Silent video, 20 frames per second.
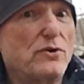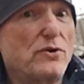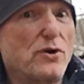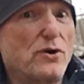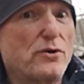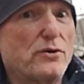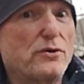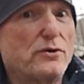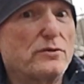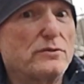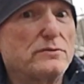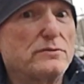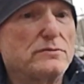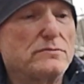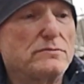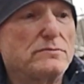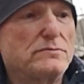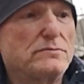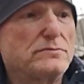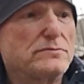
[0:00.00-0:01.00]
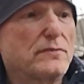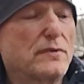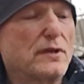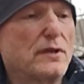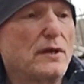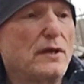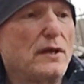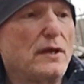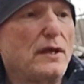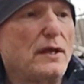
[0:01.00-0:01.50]
harder.
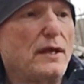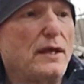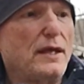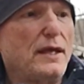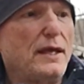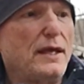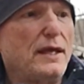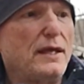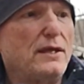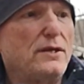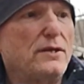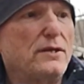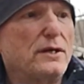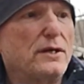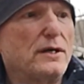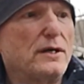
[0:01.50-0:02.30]
And